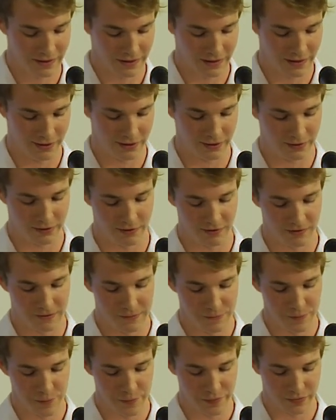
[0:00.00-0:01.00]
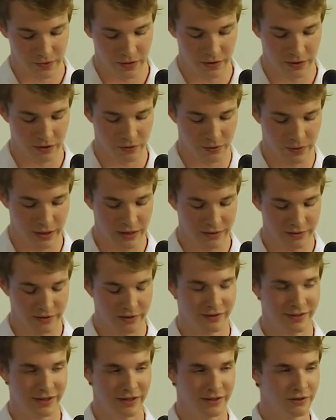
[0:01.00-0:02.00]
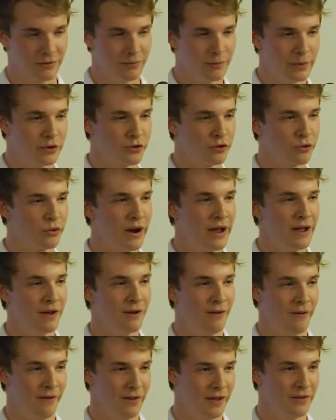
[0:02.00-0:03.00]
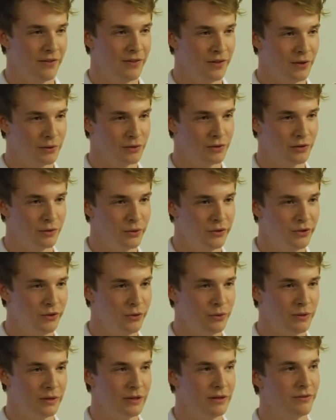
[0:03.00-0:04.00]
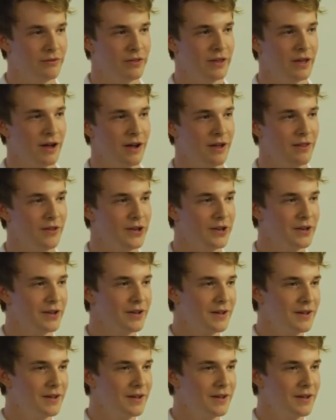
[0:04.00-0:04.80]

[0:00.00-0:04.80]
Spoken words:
is that it creates a sense of betrayal in those who do leave the island.